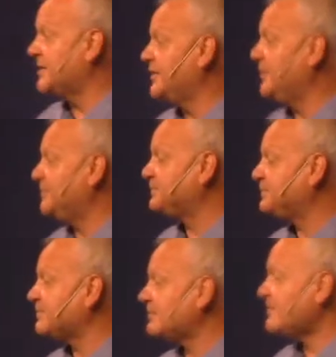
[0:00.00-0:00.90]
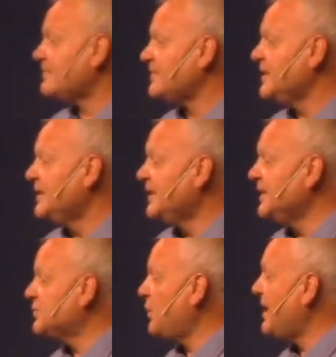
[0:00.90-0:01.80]
do
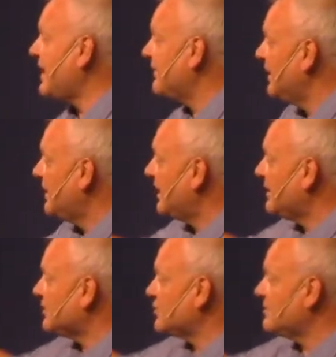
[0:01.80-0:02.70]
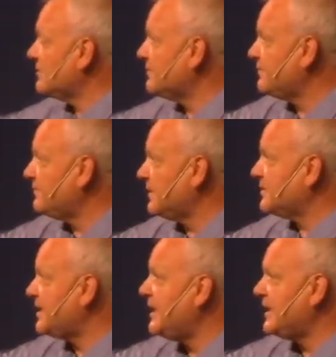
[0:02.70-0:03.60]
is we have
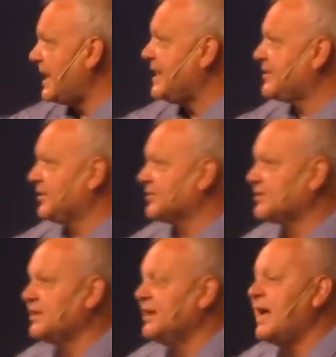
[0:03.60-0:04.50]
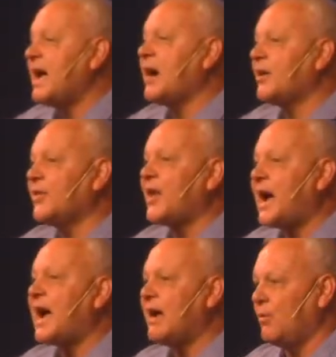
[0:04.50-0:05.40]
10 acres out on the
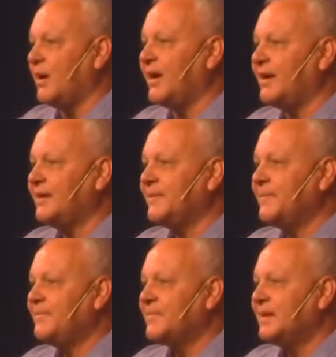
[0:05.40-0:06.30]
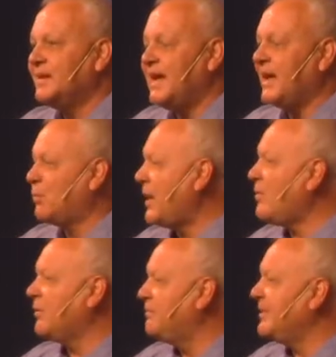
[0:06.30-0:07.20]
highway, and we
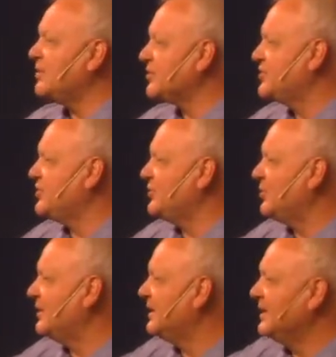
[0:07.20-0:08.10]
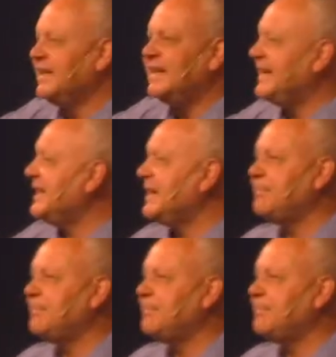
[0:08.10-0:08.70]
will build you any